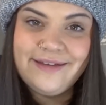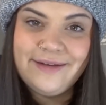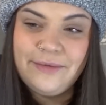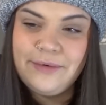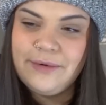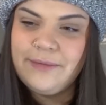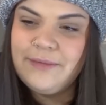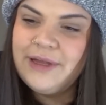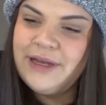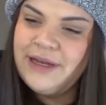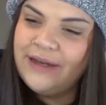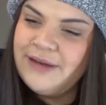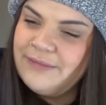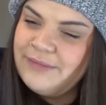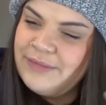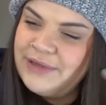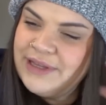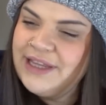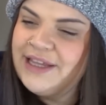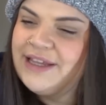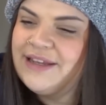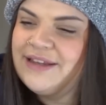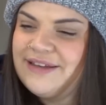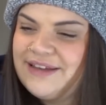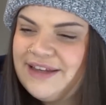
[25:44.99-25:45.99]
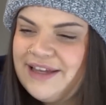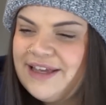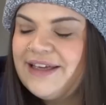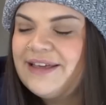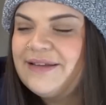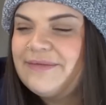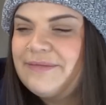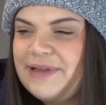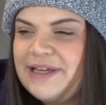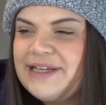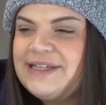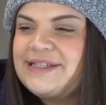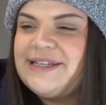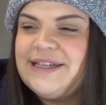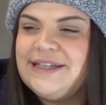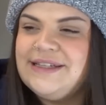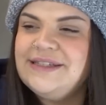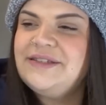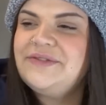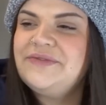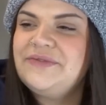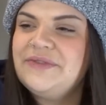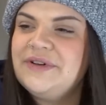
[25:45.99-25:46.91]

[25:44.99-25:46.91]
a woman. But then, yeah, makes sense